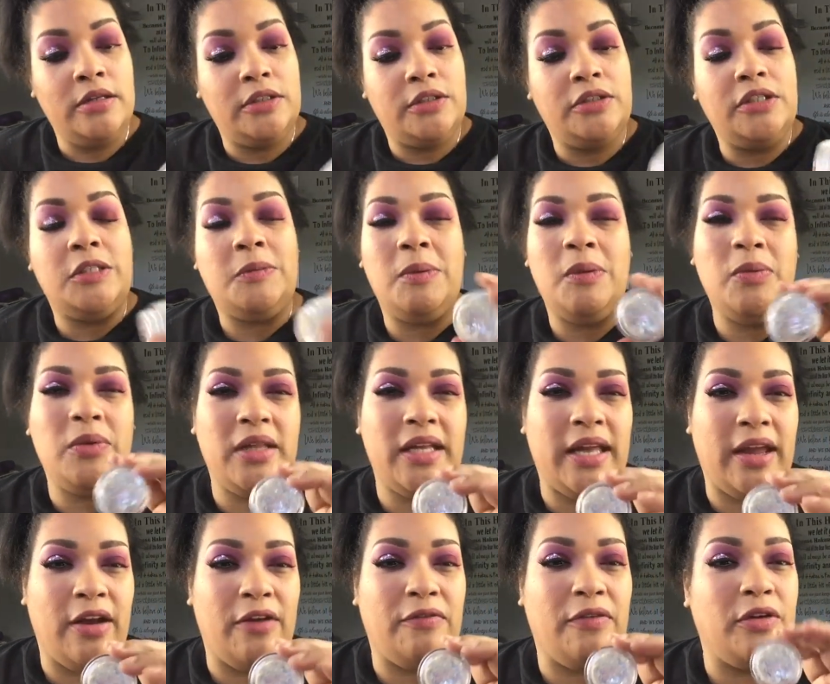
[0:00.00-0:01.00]
So just be really
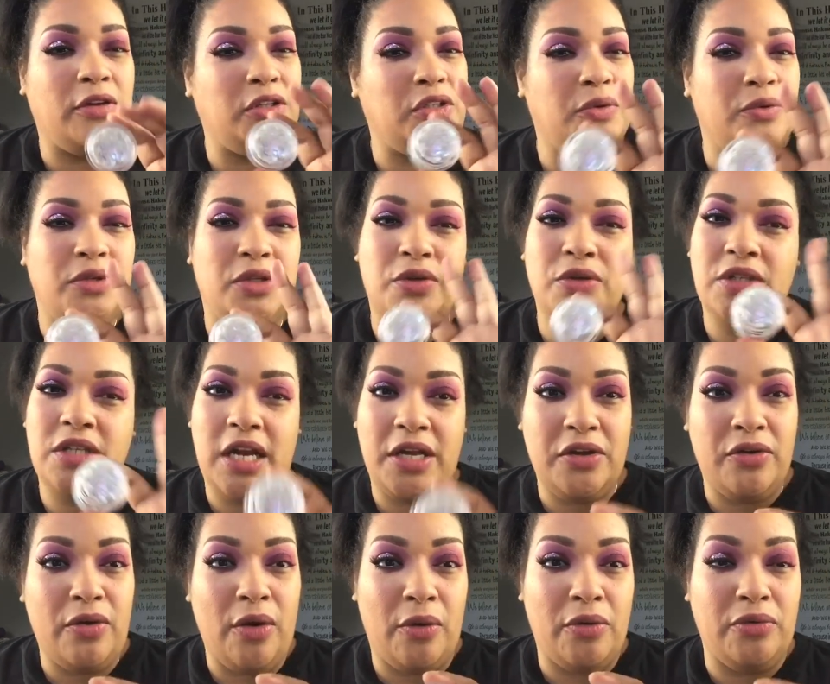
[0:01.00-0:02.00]
careful. Use it at
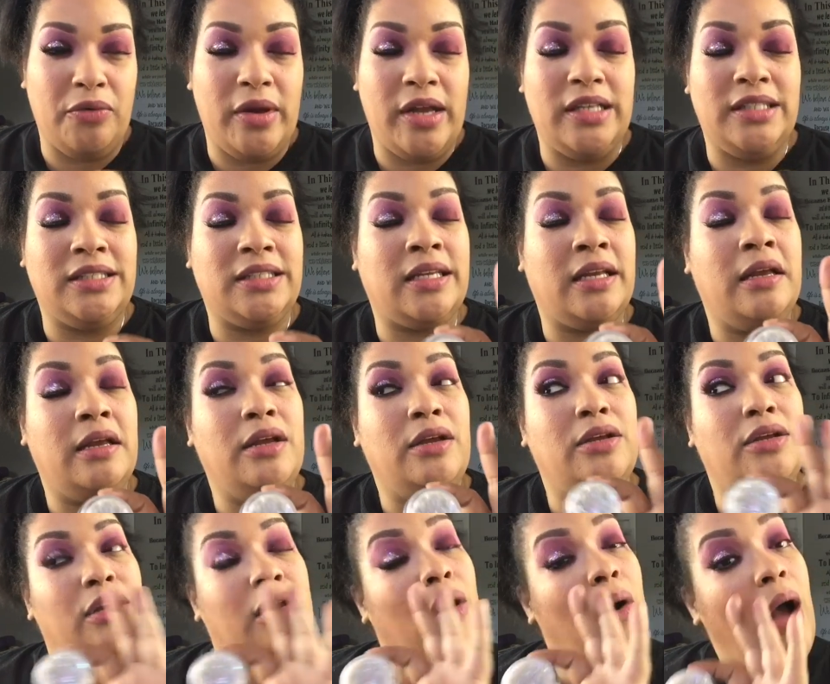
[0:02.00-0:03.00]
your own risk.
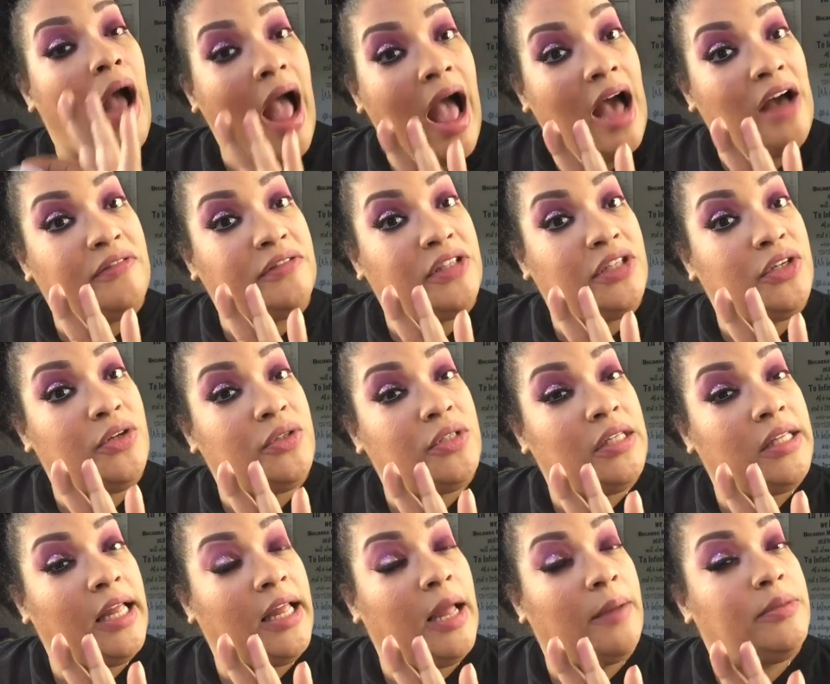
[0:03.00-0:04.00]
You don't have to use
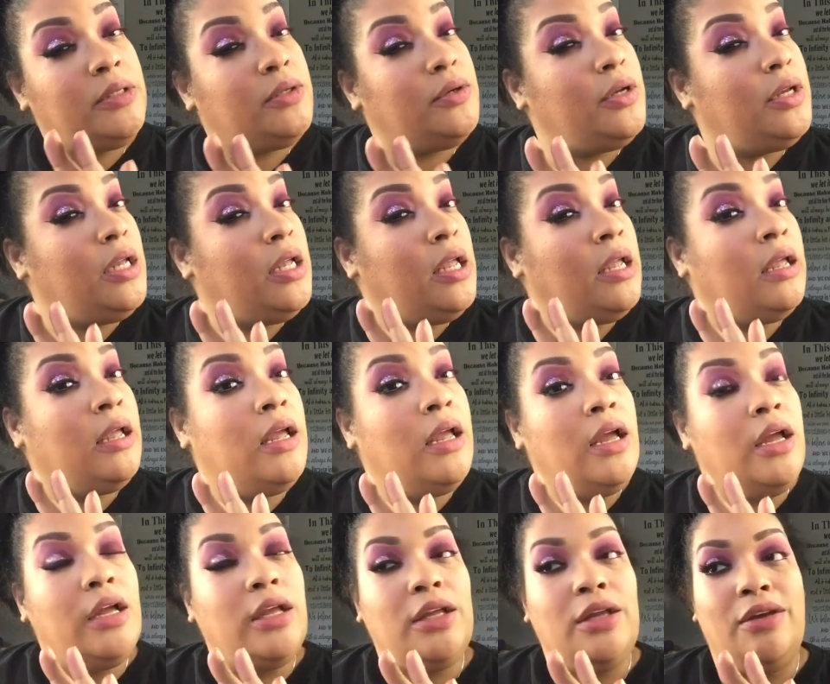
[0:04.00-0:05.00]
it like I'm doing.
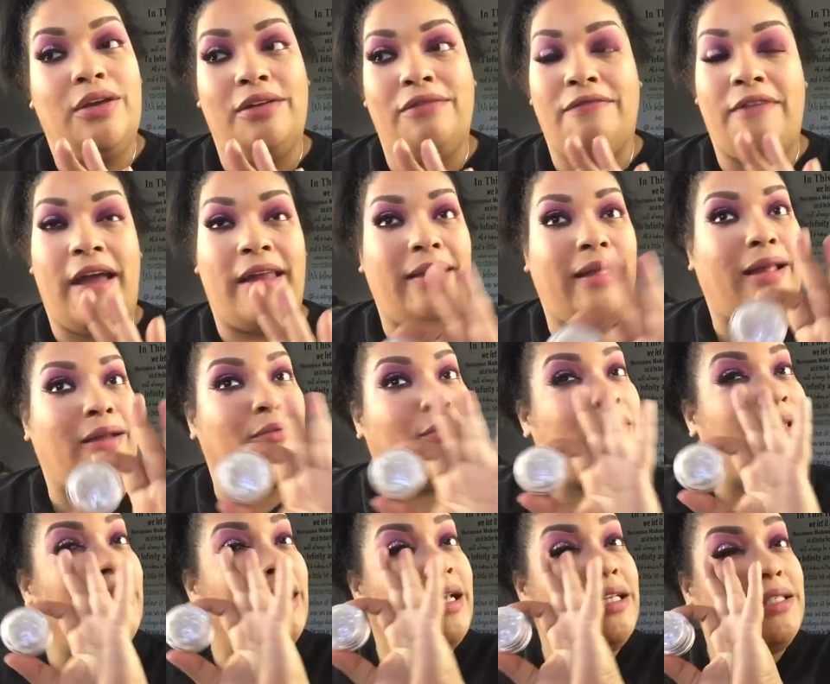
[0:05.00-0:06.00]
You can find like a
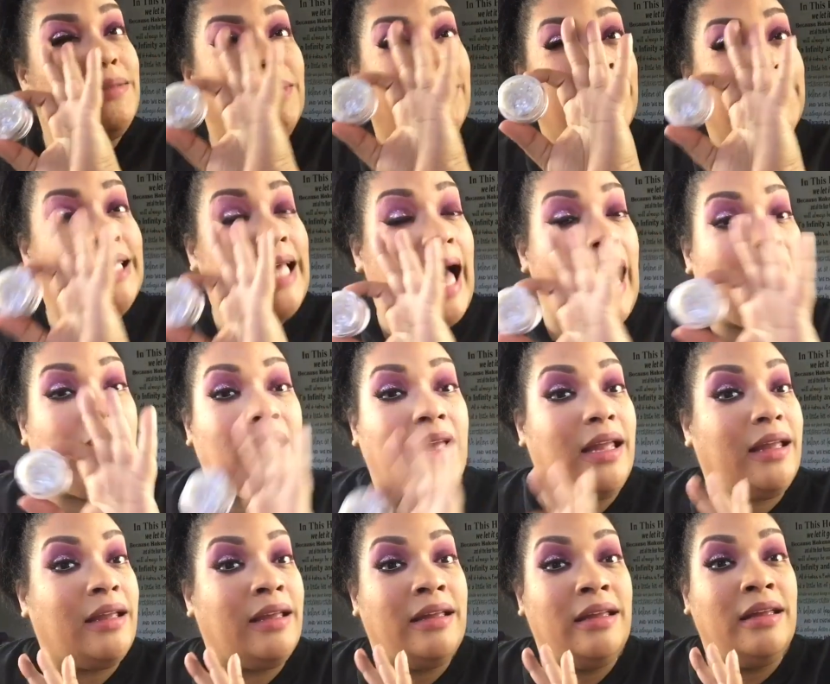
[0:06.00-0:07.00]
really nice
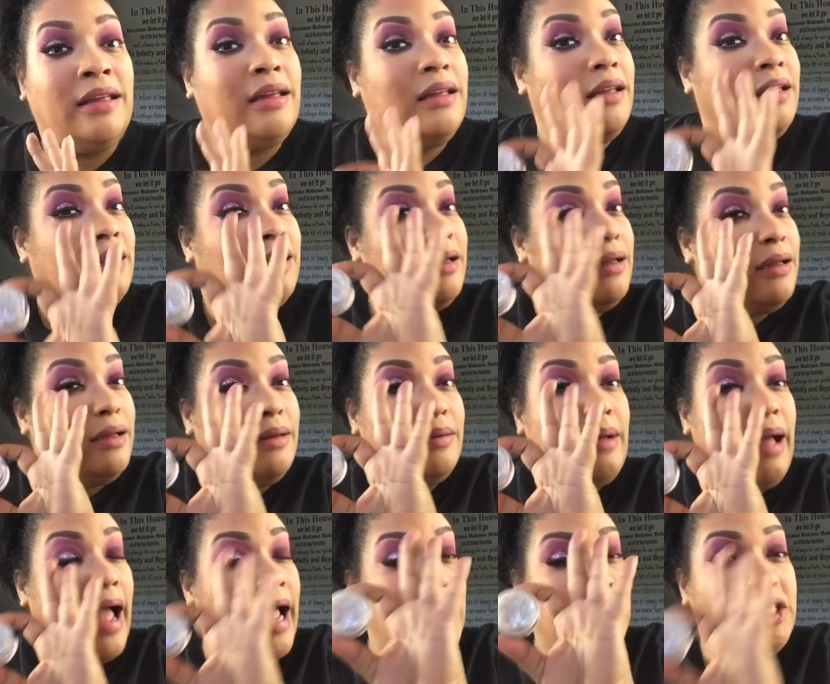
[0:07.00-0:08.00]
metallic
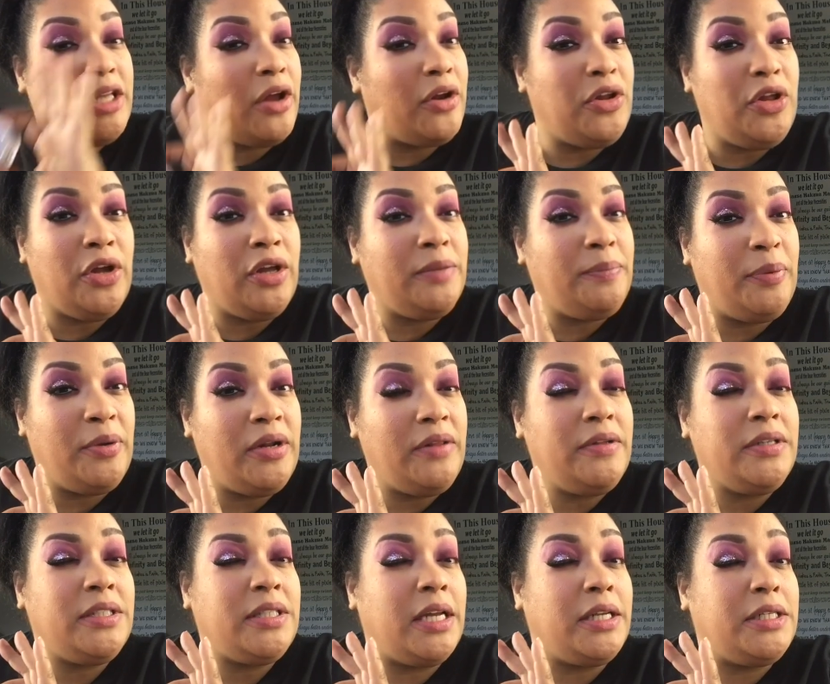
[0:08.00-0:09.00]
eyeshadow you can put in
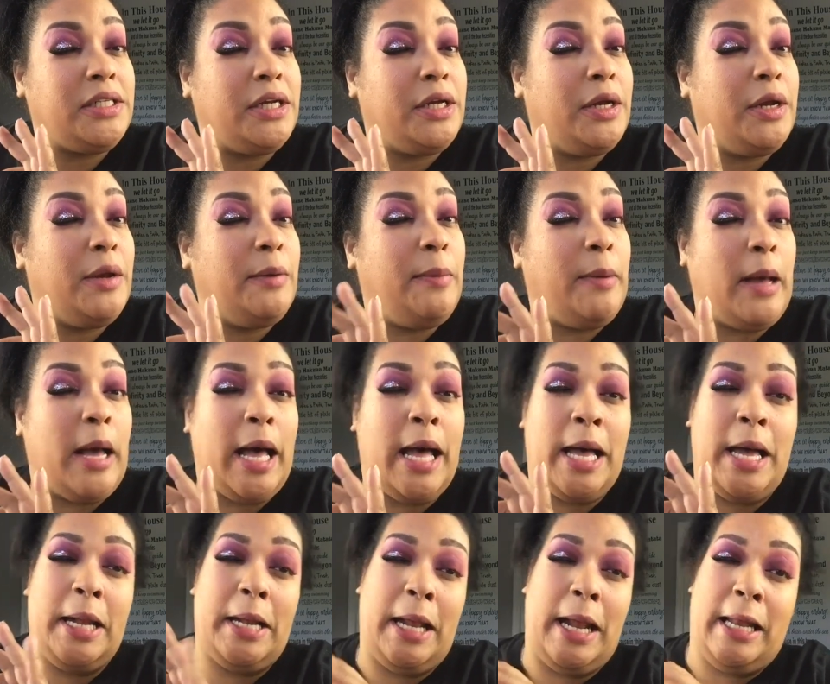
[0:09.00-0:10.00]
the center. But
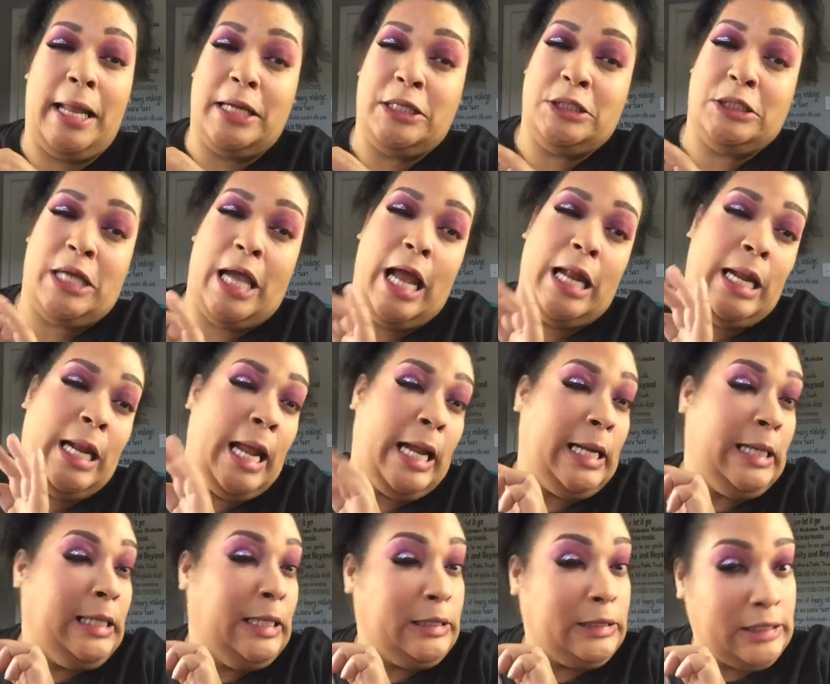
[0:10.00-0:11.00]
honey, I like shine, I
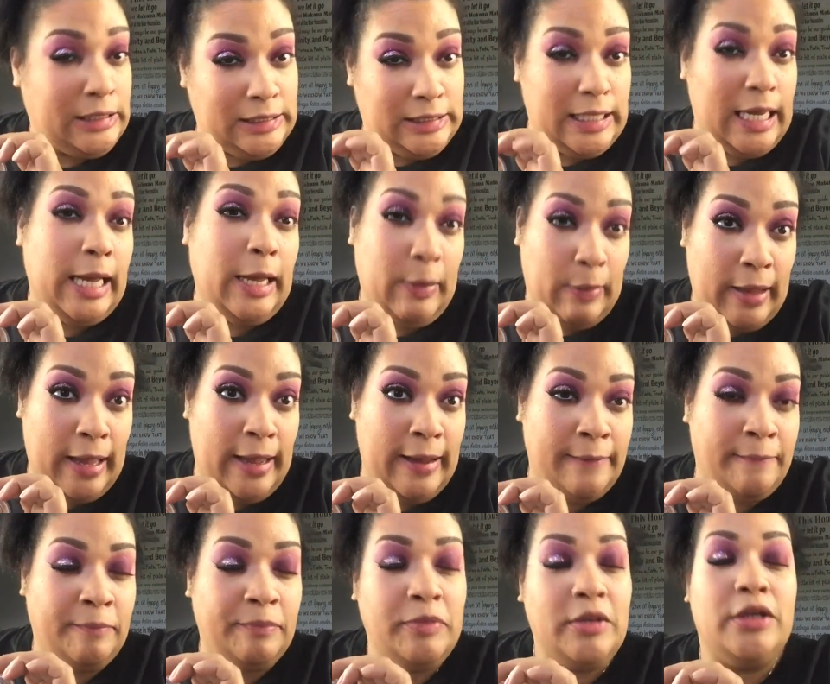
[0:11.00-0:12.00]
like glitz. Okay?